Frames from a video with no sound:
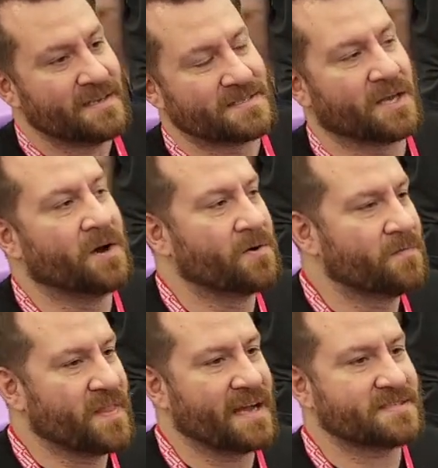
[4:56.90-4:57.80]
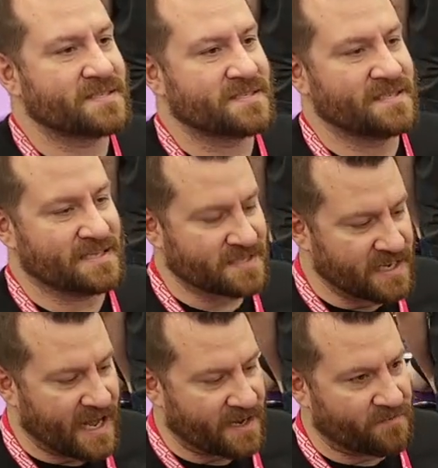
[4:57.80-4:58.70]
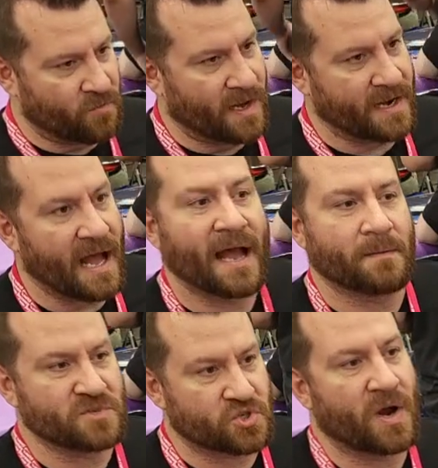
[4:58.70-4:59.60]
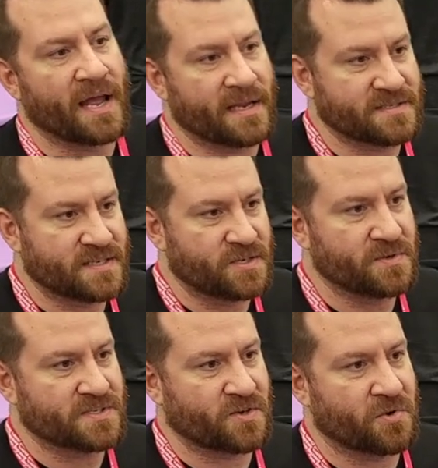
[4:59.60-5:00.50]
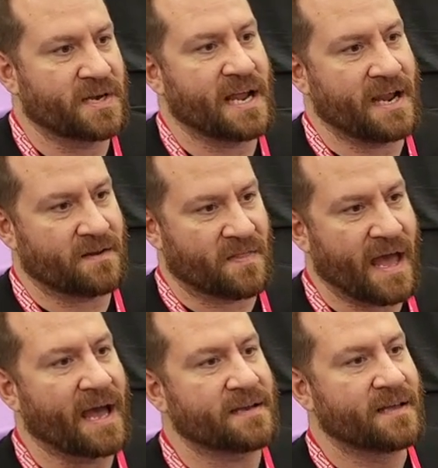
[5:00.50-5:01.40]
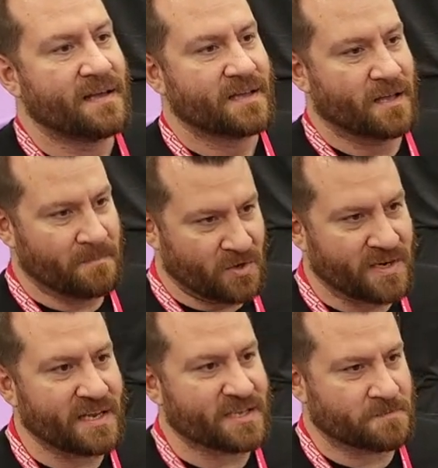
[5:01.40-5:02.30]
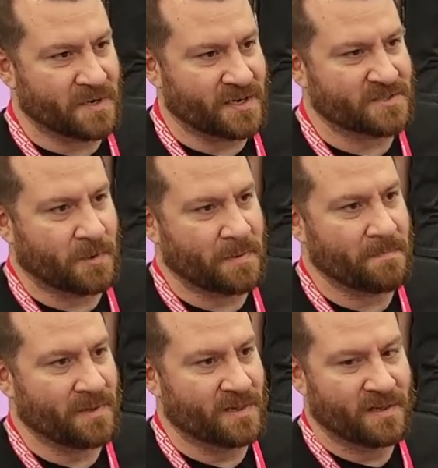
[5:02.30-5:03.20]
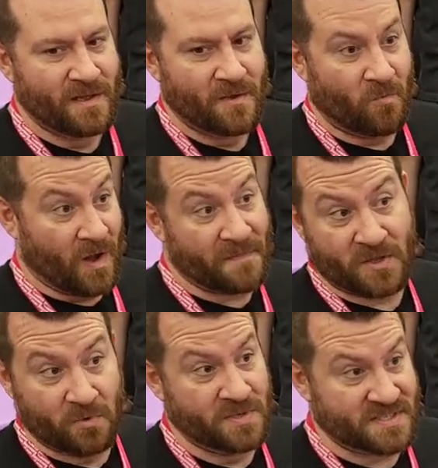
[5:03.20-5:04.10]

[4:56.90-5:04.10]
So that's a lot of what I'm trying to do, is create that community experience where people want the cool